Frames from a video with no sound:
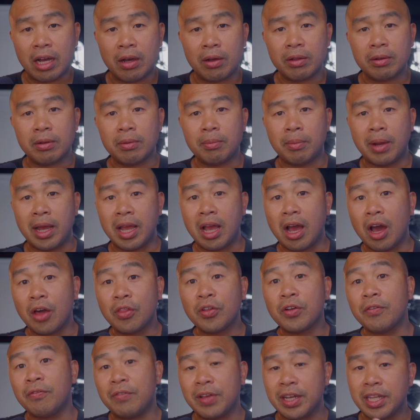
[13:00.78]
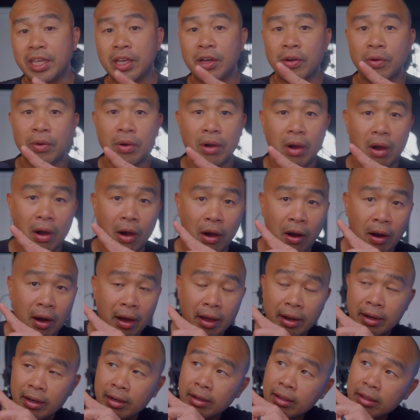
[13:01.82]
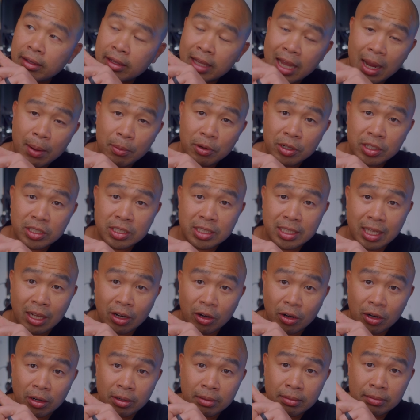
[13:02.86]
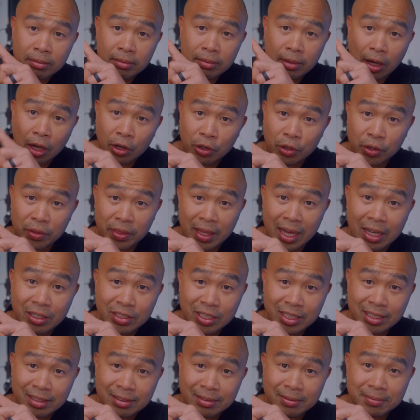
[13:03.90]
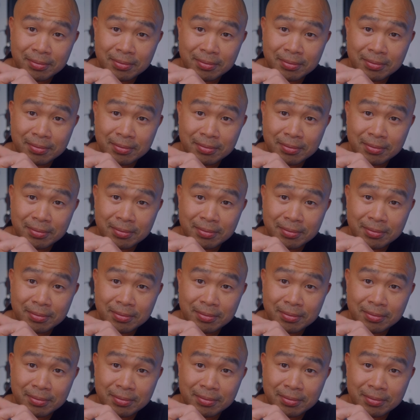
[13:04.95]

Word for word: out my other video on cameras that are under a thousand.